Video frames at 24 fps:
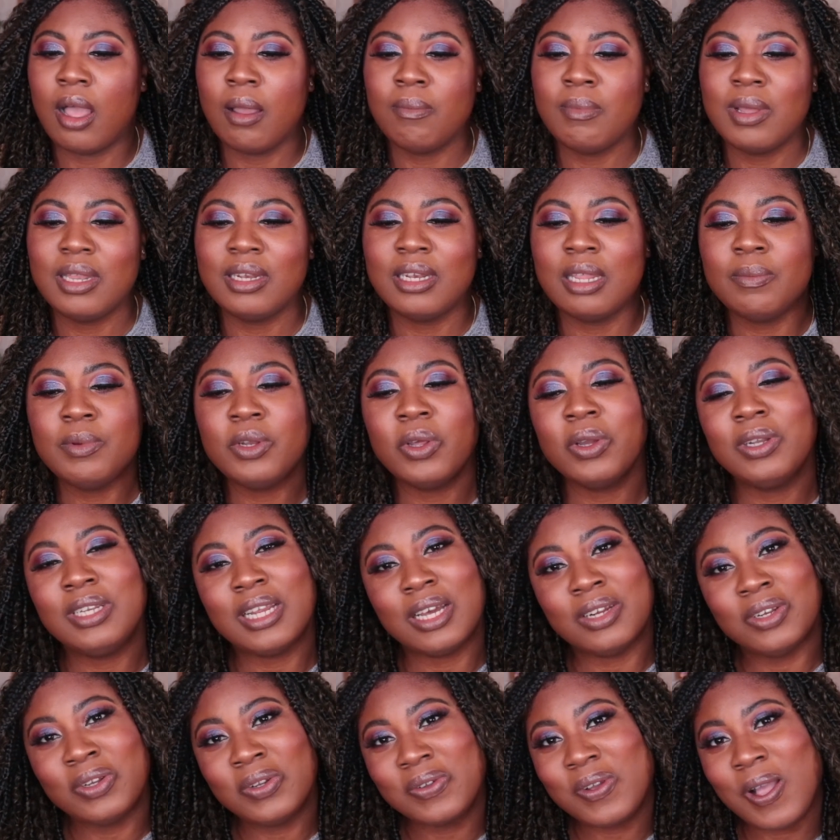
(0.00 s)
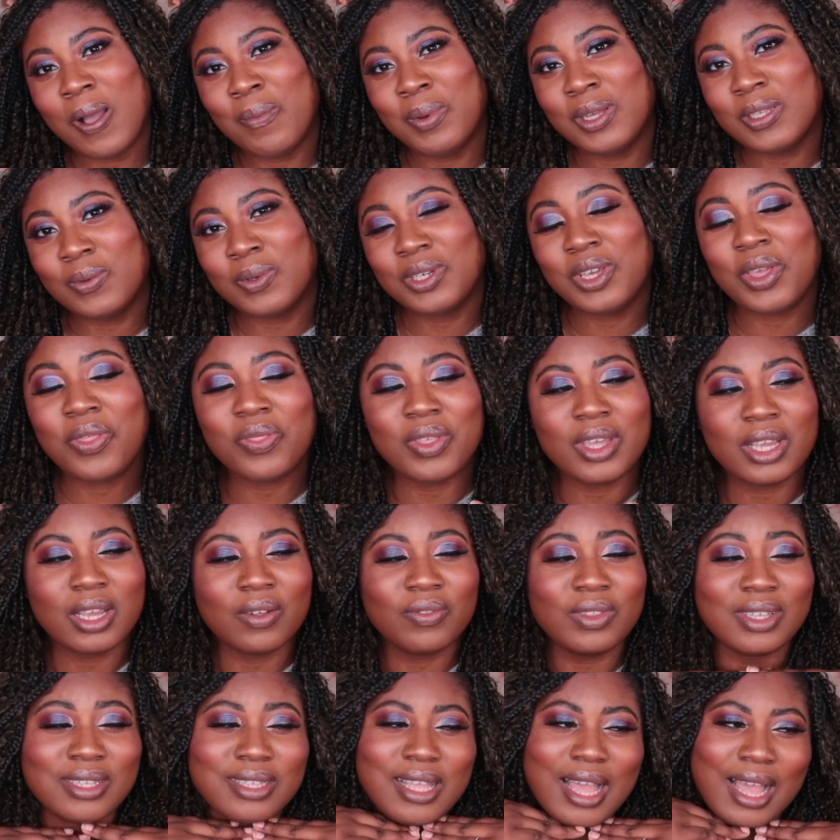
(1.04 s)
Let me know down in the comments what you think of
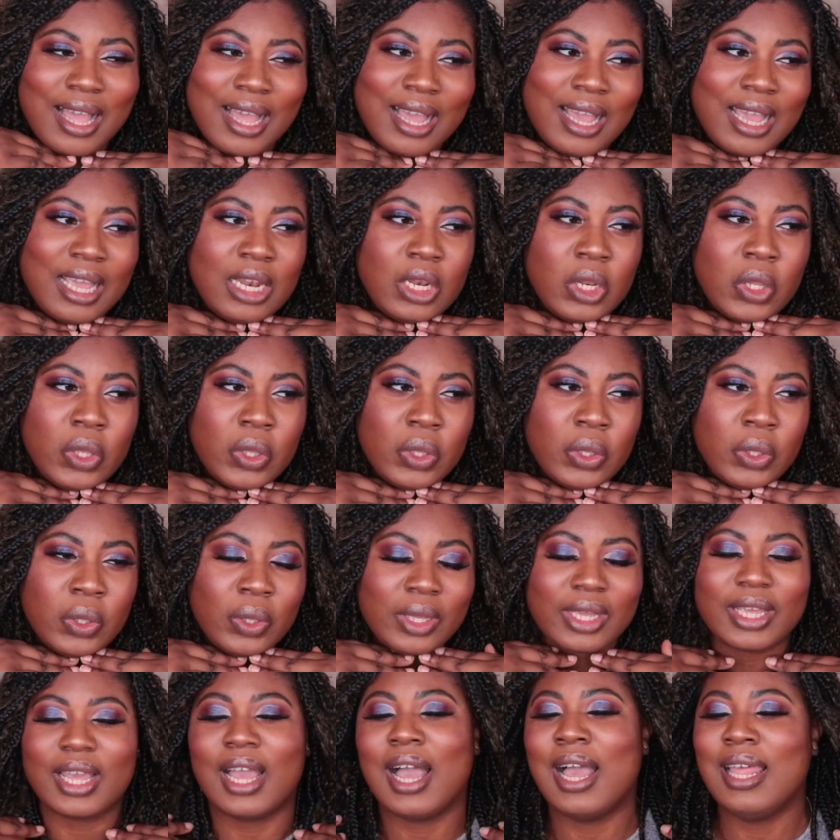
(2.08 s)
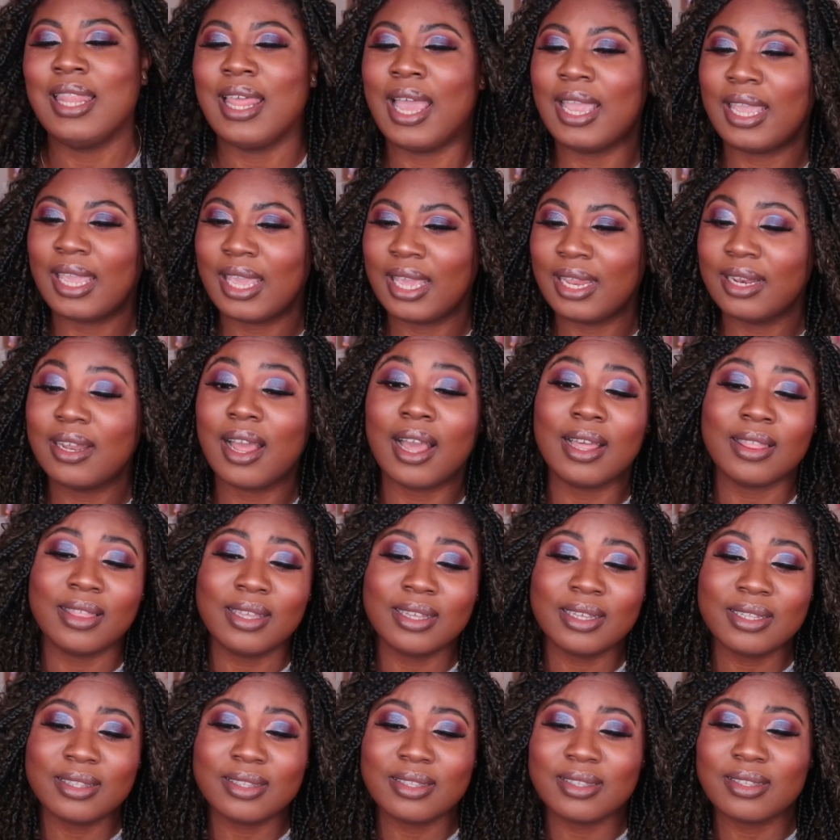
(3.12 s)
this eye look. I like it. I think
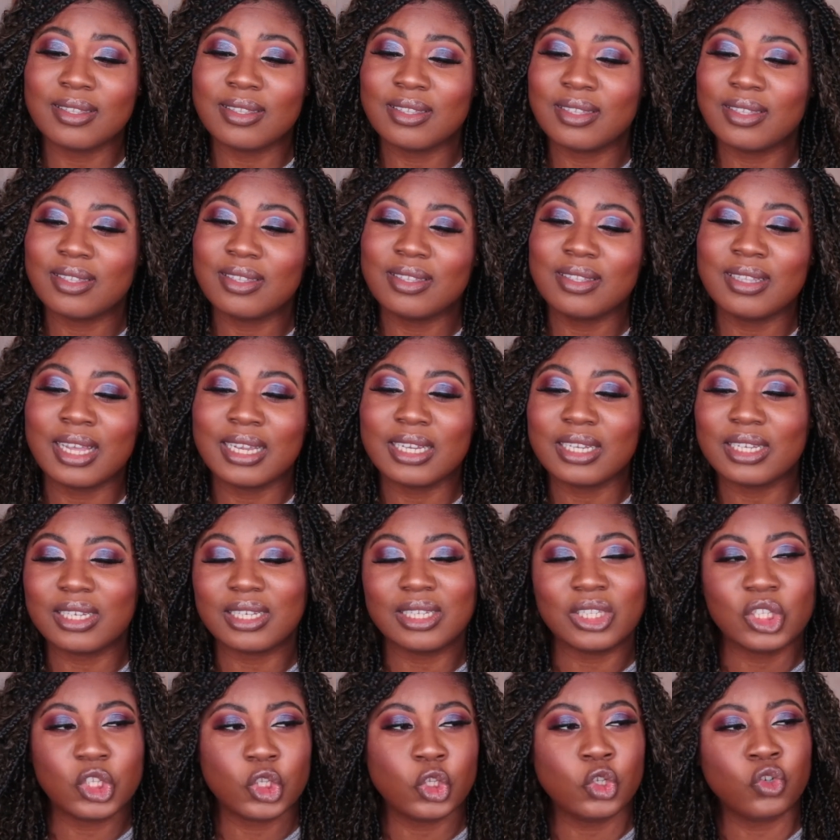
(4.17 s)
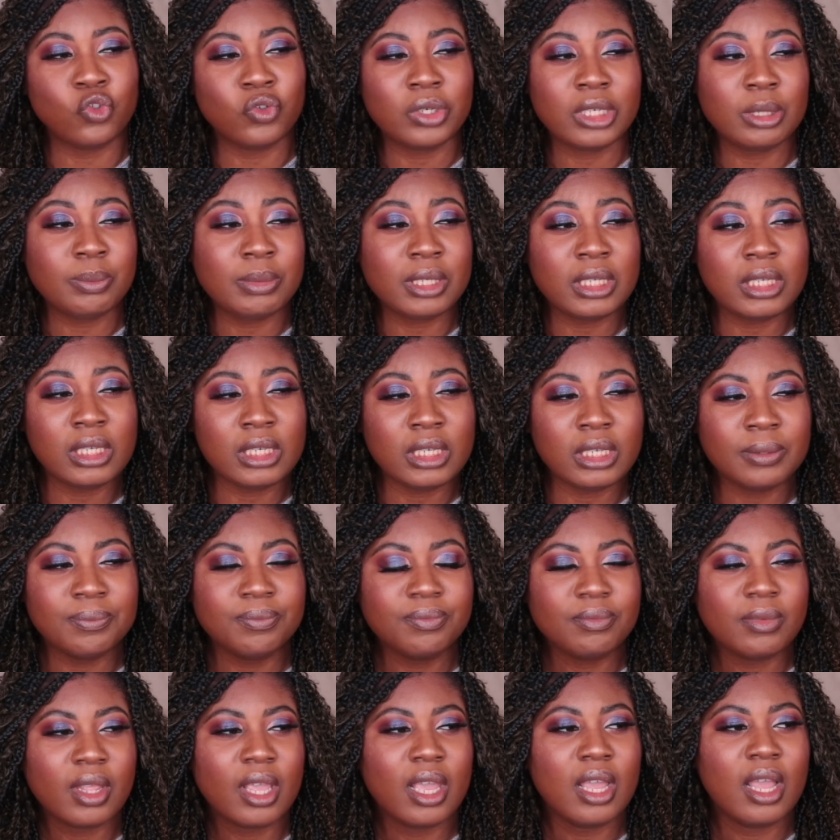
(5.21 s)
it's like, it's dreamy.
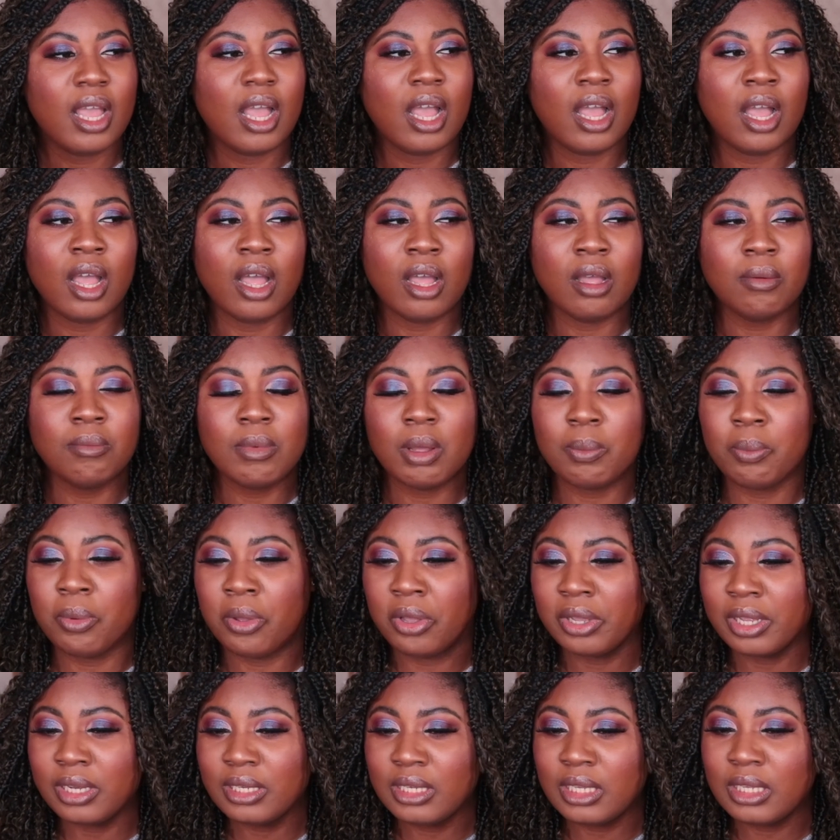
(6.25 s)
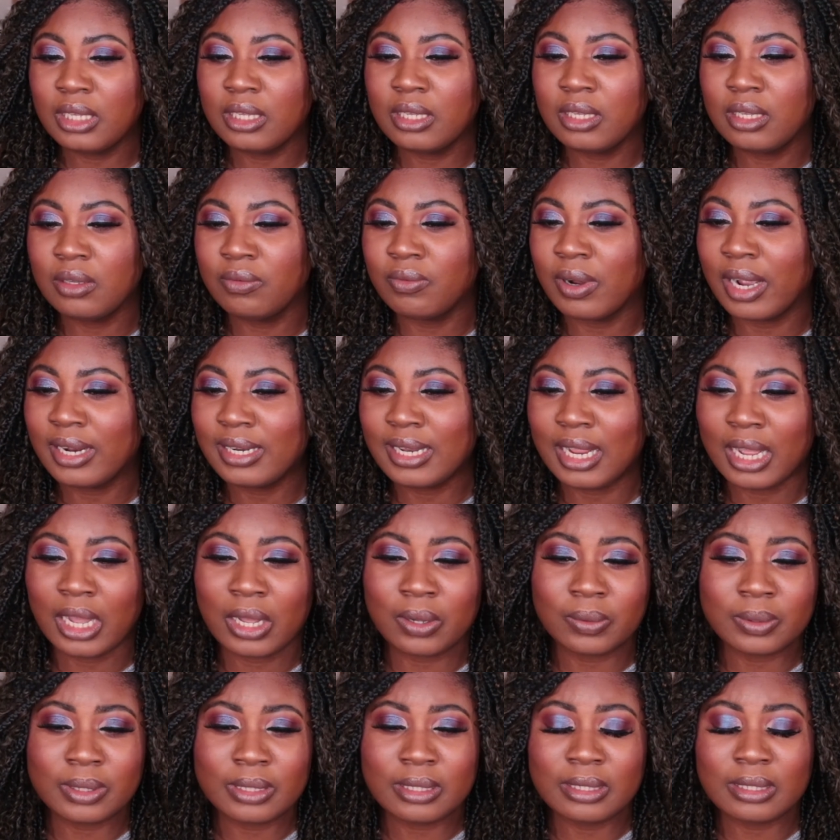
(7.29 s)
Burgundy right
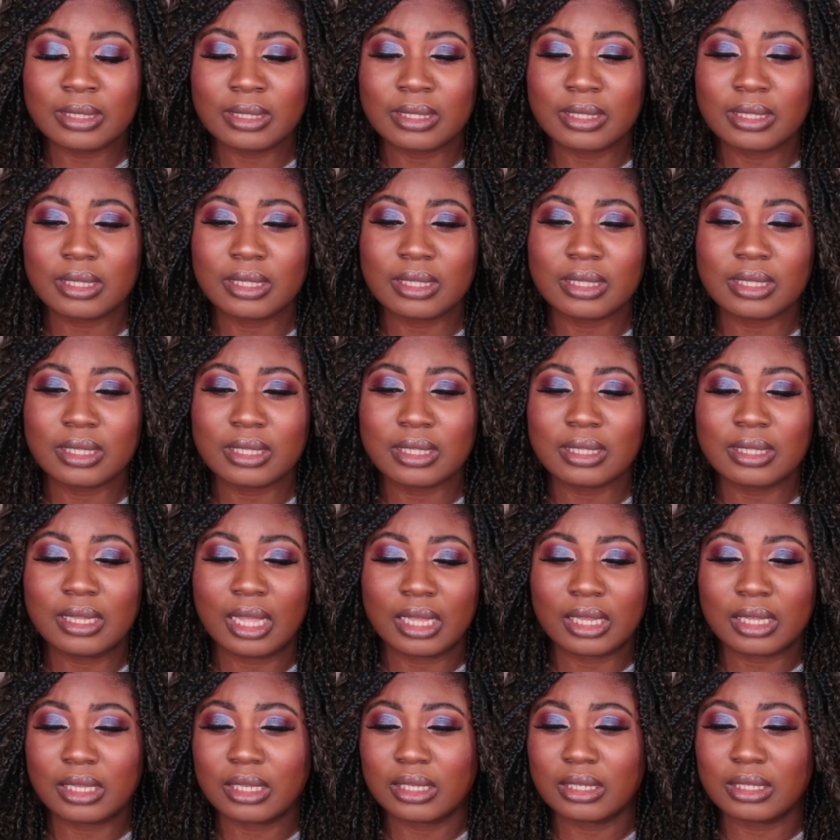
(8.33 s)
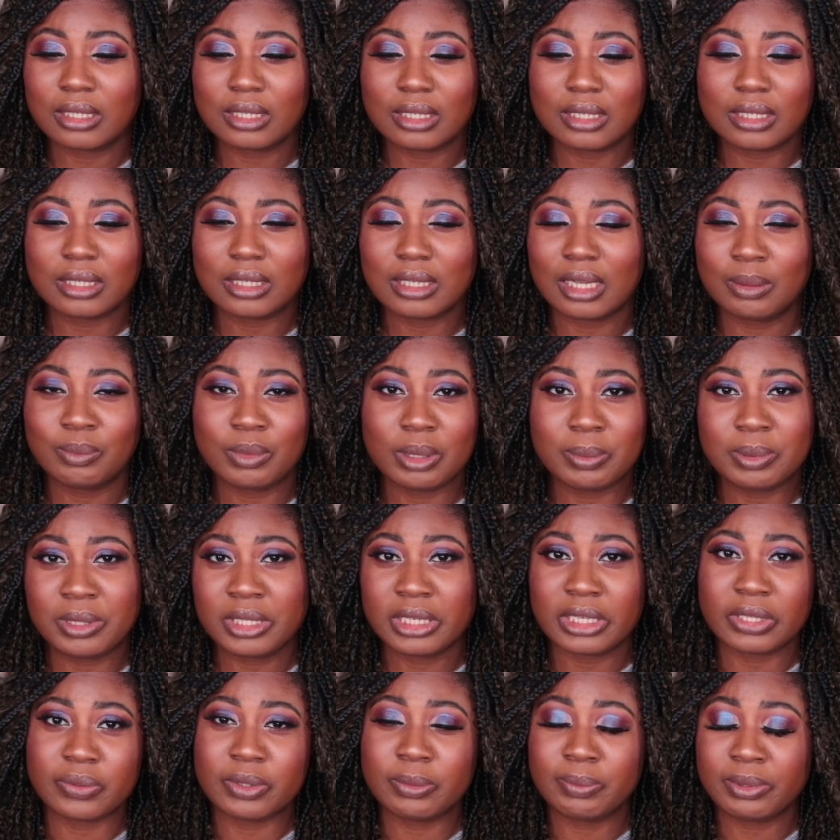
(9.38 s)
now is like, I'm
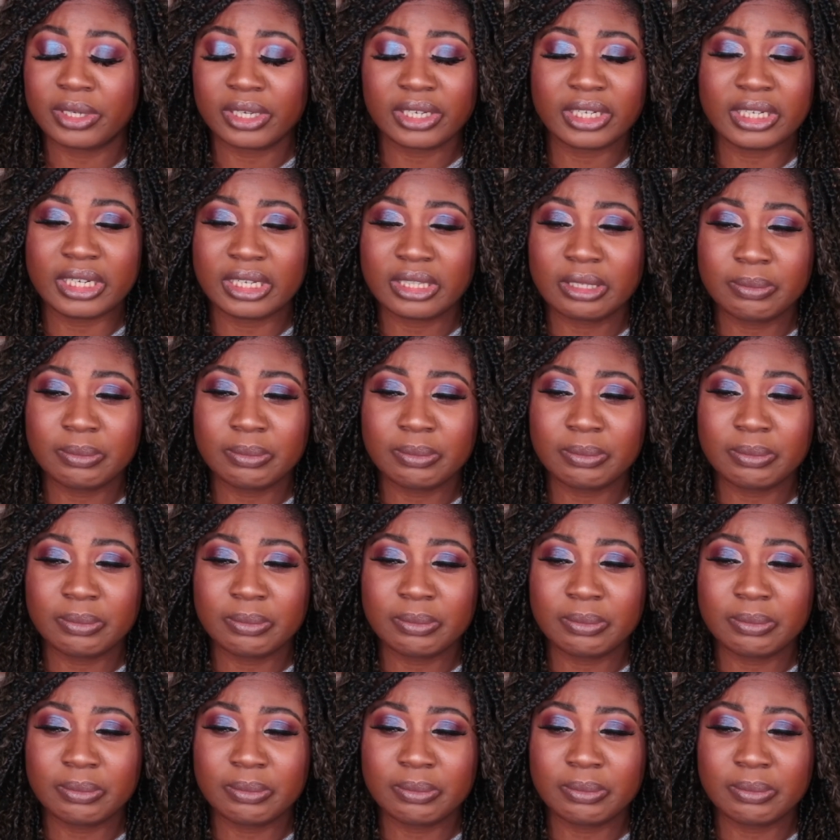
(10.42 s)
obsessed with burgundy at the